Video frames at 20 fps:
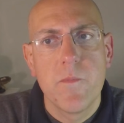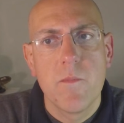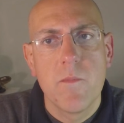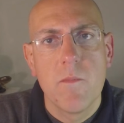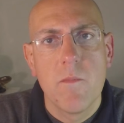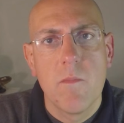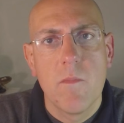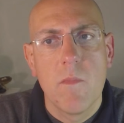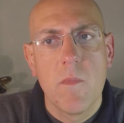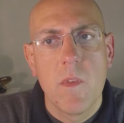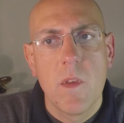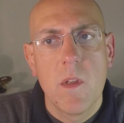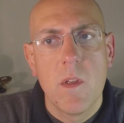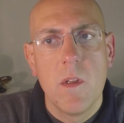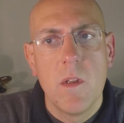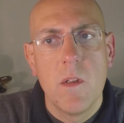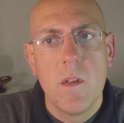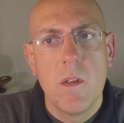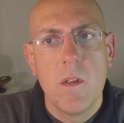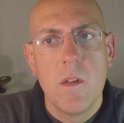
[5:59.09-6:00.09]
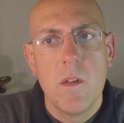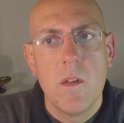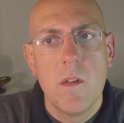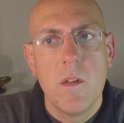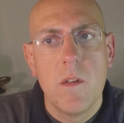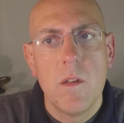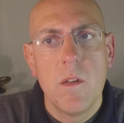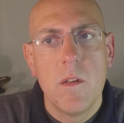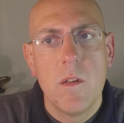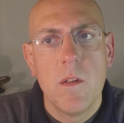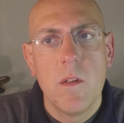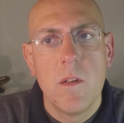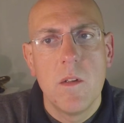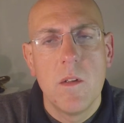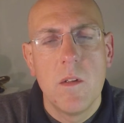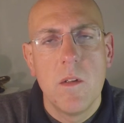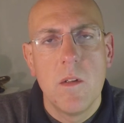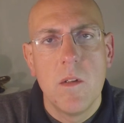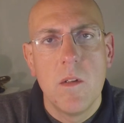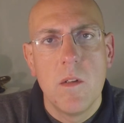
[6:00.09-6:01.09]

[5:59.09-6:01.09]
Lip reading: (silence)